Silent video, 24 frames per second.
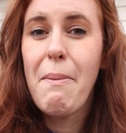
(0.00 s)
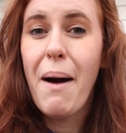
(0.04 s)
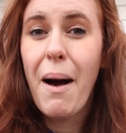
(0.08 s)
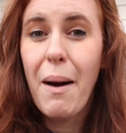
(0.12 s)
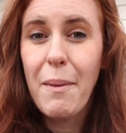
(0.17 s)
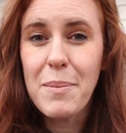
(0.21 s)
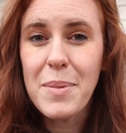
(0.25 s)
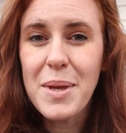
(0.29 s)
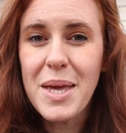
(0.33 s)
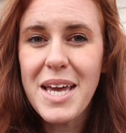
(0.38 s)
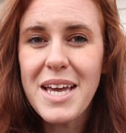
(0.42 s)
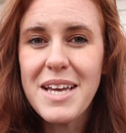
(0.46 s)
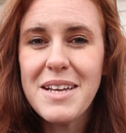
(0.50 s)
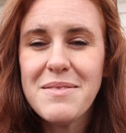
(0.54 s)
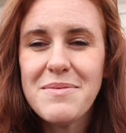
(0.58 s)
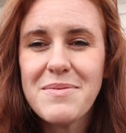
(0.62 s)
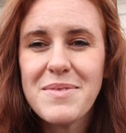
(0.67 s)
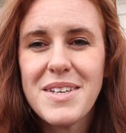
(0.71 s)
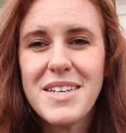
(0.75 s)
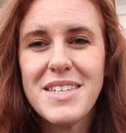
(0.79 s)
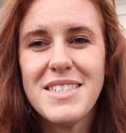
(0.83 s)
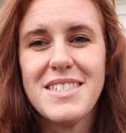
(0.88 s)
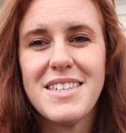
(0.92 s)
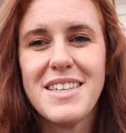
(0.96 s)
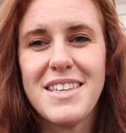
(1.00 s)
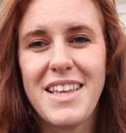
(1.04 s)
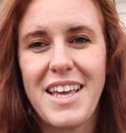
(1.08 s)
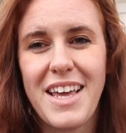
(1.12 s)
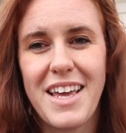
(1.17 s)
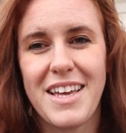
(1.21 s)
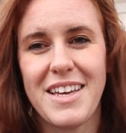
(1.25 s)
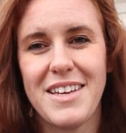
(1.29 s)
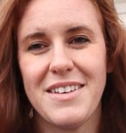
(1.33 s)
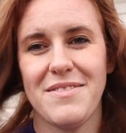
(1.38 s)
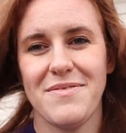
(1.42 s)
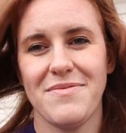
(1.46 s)
Pumpkin because
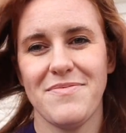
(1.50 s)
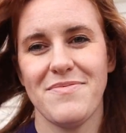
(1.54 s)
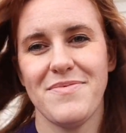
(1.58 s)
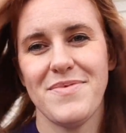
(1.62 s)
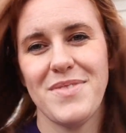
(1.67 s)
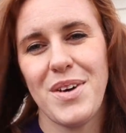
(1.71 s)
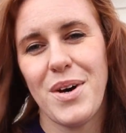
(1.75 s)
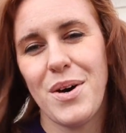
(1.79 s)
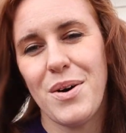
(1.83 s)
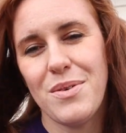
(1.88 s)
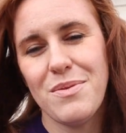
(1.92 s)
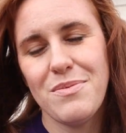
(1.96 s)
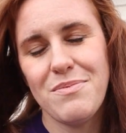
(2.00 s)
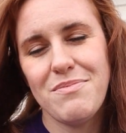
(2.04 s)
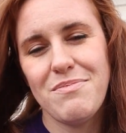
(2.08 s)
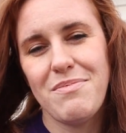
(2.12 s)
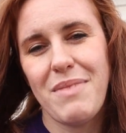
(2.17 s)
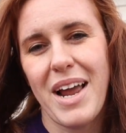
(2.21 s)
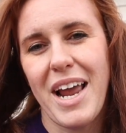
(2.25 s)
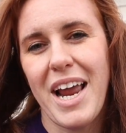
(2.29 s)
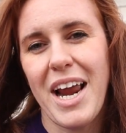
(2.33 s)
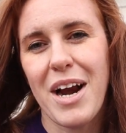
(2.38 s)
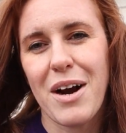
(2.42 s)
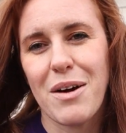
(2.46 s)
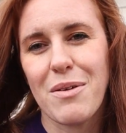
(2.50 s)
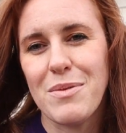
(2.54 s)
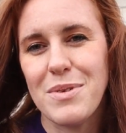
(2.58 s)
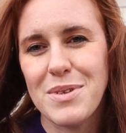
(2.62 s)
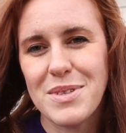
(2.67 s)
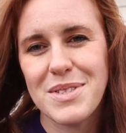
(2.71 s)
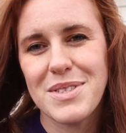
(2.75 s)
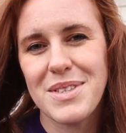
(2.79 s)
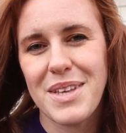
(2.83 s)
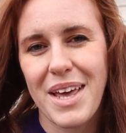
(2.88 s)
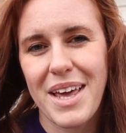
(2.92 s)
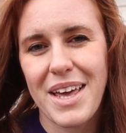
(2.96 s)
like, the, my hair
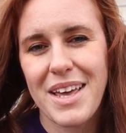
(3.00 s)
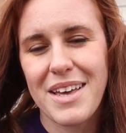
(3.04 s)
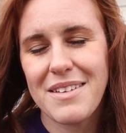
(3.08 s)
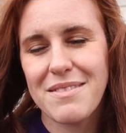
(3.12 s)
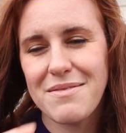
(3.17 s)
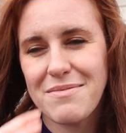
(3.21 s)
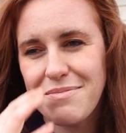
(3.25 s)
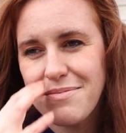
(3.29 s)
was like